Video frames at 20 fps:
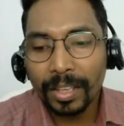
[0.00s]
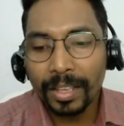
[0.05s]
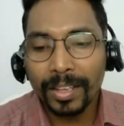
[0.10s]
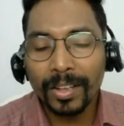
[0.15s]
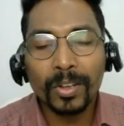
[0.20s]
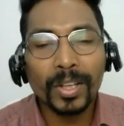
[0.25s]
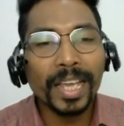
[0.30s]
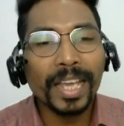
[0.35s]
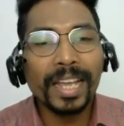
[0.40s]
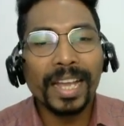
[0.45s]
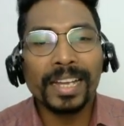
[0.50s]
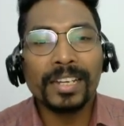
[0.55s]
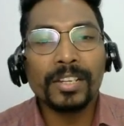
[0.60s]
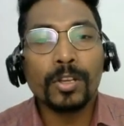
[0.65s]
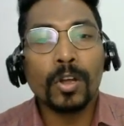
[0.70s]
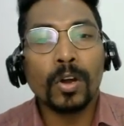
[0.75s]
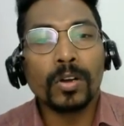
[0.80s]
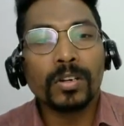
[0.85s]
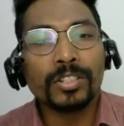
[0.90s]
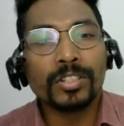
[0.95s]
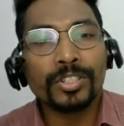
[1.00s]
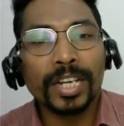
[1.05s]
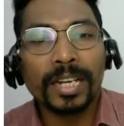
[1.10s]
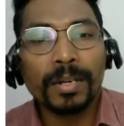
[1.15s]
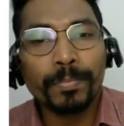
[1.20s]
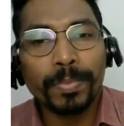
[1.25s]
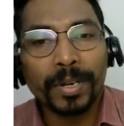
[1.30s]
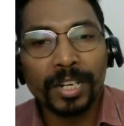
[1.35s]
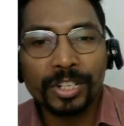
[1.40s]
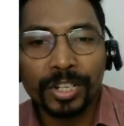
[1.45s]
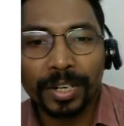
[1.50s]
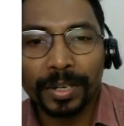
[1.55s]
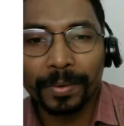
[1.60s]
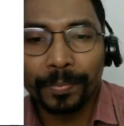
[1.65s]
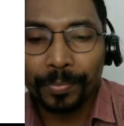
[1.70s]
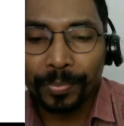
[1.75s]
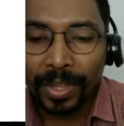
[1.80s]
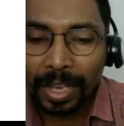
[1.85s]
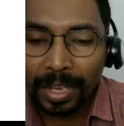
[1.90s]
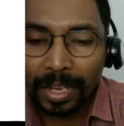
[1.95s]
okay, at constant pressure.
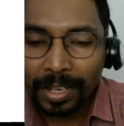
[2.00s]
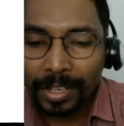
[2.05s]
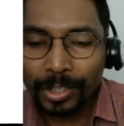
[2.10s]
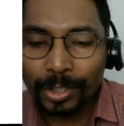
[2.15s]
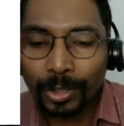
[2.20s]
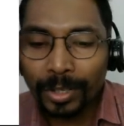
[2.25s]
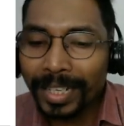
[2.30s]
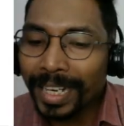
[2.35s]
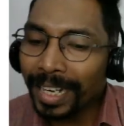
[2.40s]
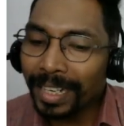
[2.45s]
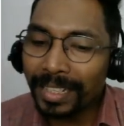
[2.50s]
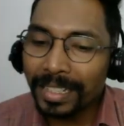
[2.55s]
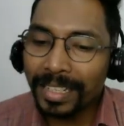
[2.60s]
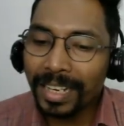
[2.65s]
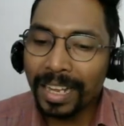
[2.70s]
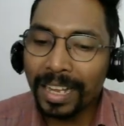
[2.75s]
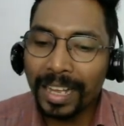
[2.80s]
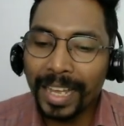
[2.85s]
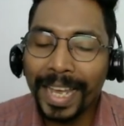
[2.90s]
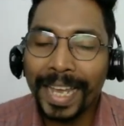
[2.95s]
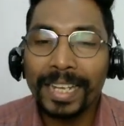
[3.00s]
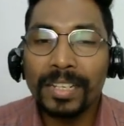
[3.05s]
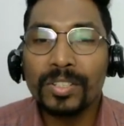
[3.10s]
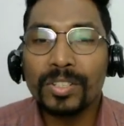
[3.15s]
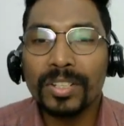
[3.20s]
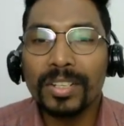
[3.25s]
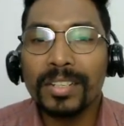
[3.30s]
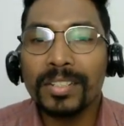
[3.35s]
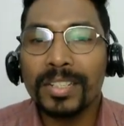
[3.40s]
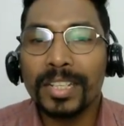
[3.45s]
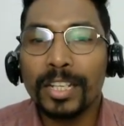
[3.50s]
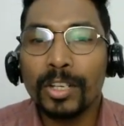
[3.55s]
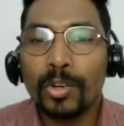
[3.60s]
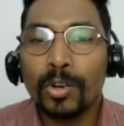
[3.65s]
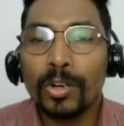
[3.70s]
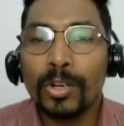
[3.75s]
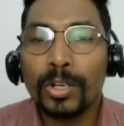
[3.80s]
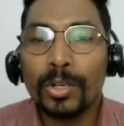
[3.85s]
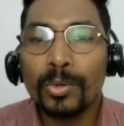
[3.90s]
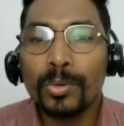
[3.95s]
So delta H is
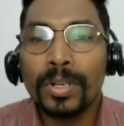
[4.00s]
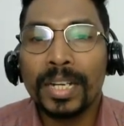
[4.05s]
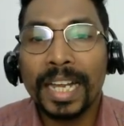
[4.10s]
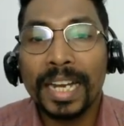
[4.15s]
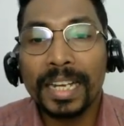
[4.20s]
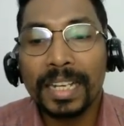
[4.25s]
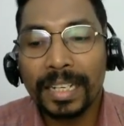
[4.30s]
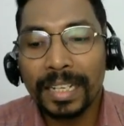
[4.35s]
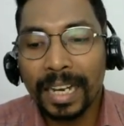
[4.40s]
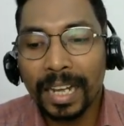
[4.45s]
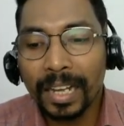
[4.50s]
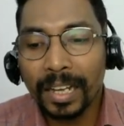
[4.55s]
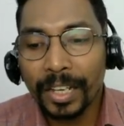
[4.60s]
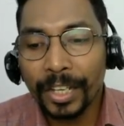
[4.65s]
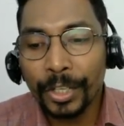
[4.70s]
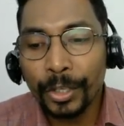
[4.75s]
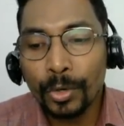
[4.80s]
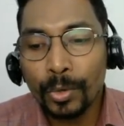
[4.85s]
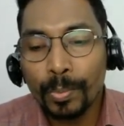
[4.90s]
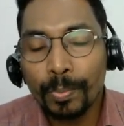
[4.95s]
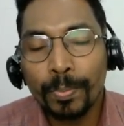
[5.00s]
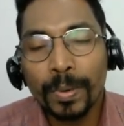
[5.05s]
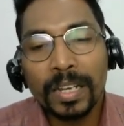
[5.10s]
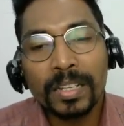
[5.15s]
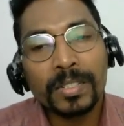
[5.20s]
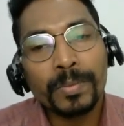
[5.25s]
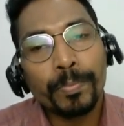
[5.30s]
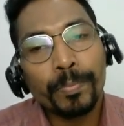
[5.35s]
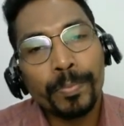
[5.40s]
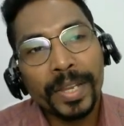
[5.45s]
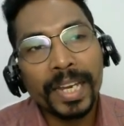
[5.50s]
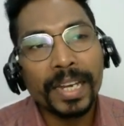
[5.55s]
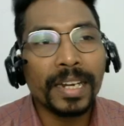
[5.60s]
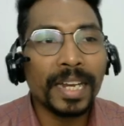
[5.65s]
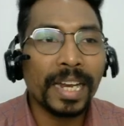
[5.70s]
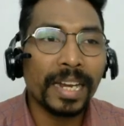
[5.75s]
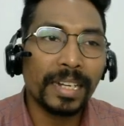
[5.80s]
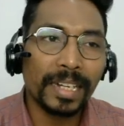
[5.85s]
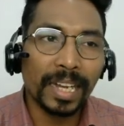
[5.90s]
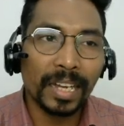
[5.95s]
equal to delta U plus P
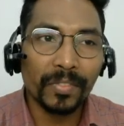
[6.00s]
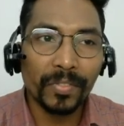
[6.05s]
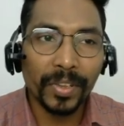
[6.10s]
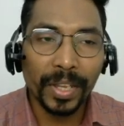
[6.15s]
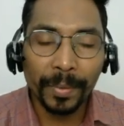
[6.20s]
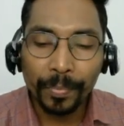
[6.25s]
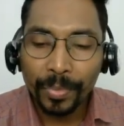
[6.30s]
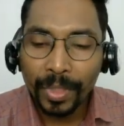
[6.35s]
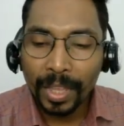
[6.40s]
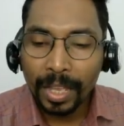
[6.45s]
delta V.